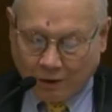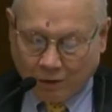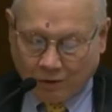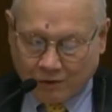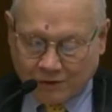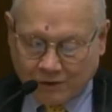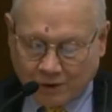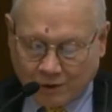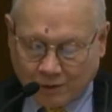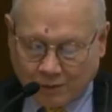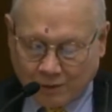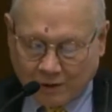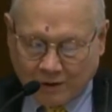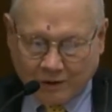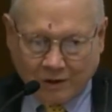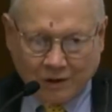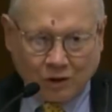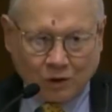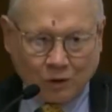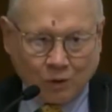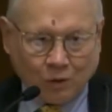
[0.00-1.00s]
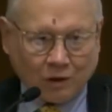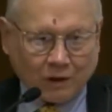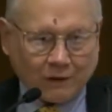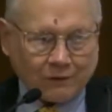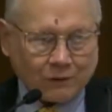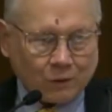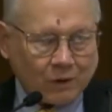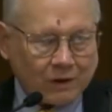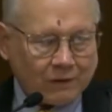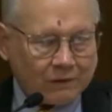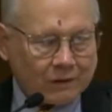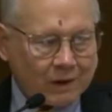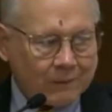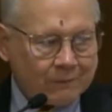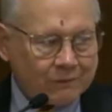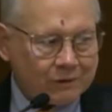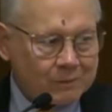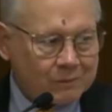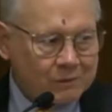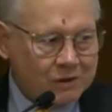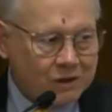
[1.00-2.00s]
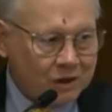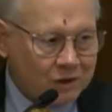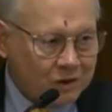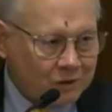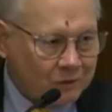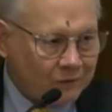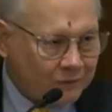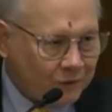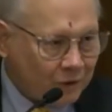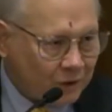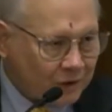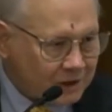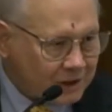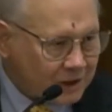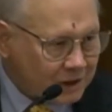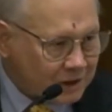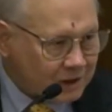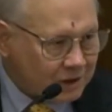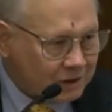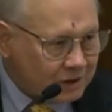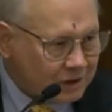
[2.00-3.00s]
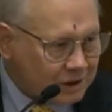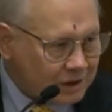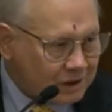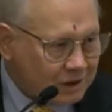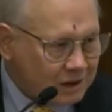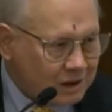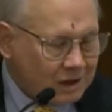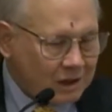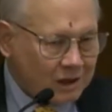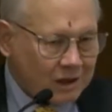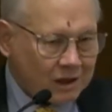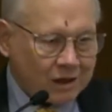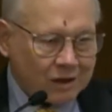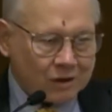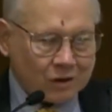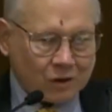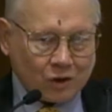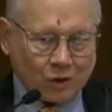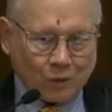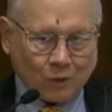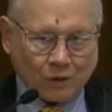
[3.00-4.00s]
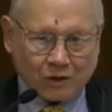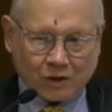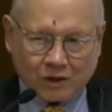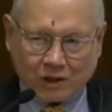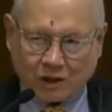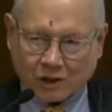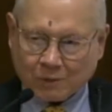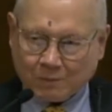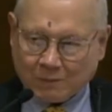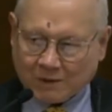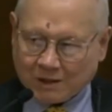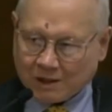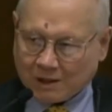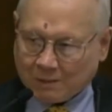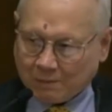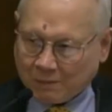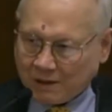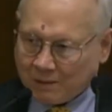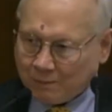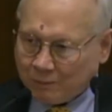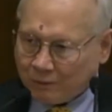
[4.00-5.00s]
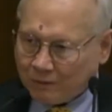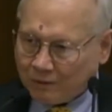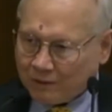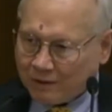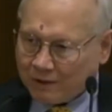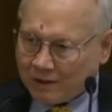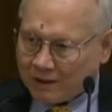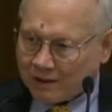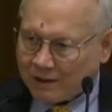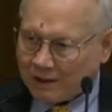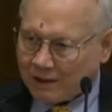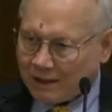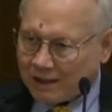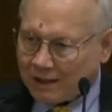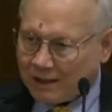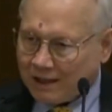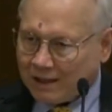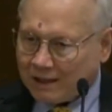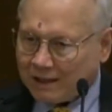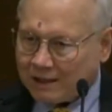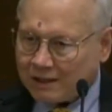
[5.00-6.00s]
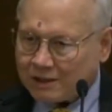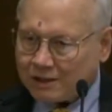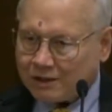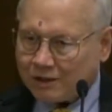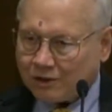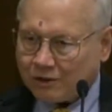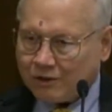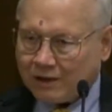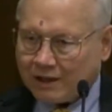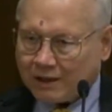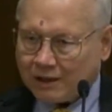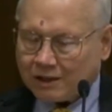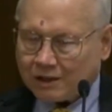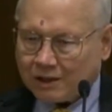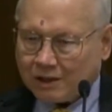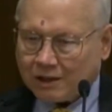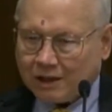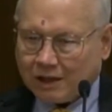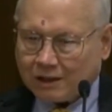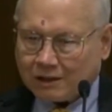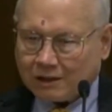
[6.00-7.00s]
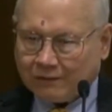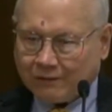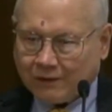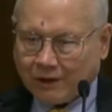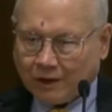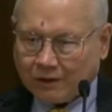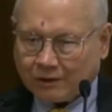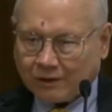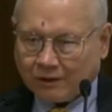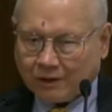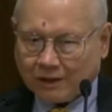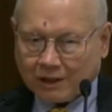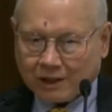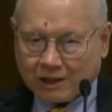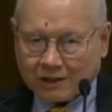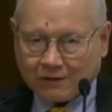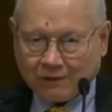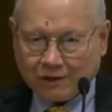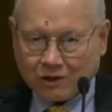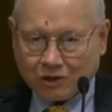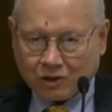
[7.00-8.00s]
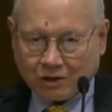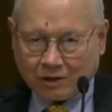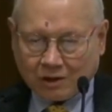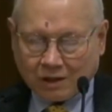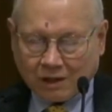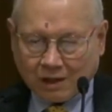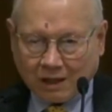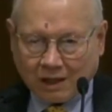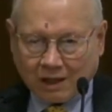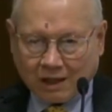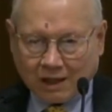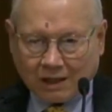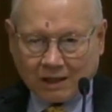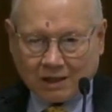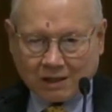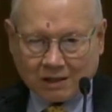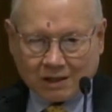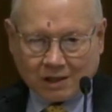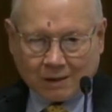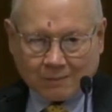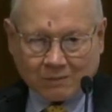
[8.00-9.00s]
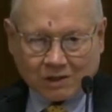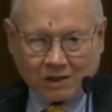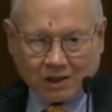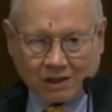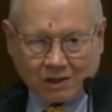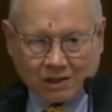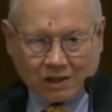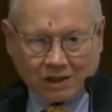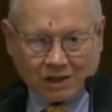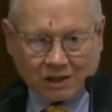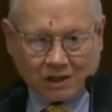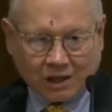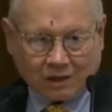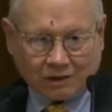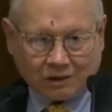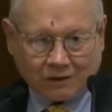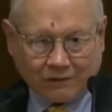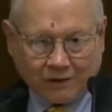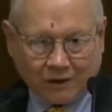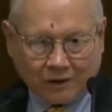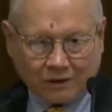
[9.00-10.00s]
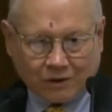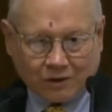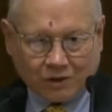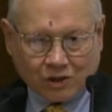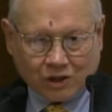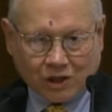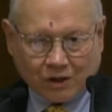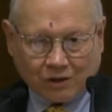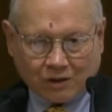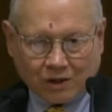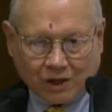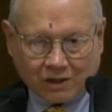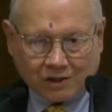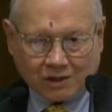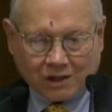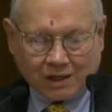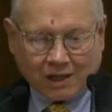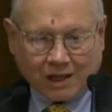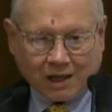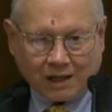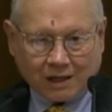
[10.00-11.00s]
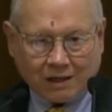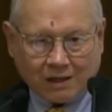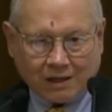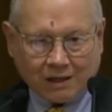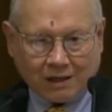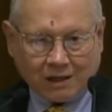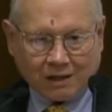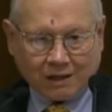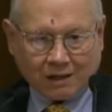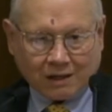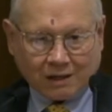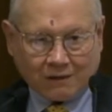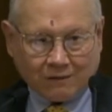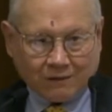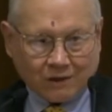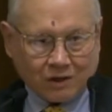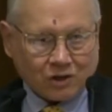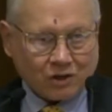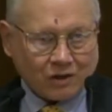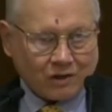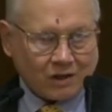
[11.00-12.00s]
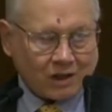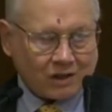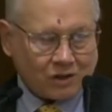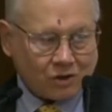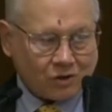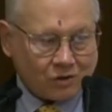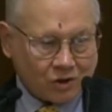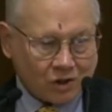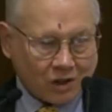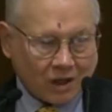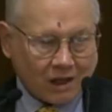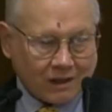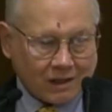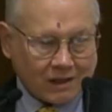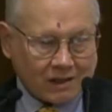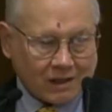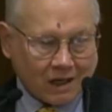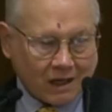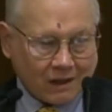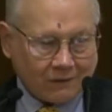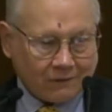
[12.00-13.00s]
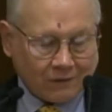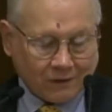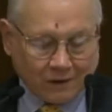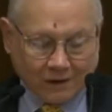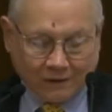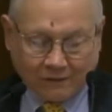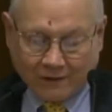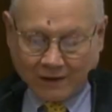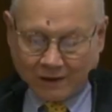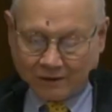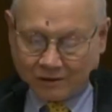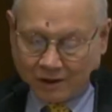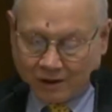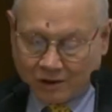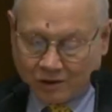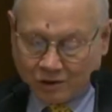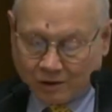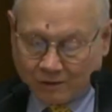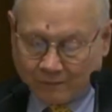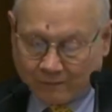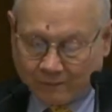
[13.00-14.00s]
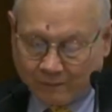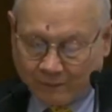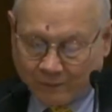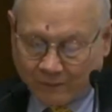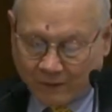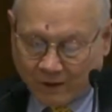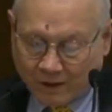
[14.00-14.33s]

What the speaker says: Also, all of you have come from such far distance. You are such busy people that, again, it's a credit to Dr. Welker and his vision, and in some senses, Dr. Welker shared yesterday the vision that Sir John has had for the foundation.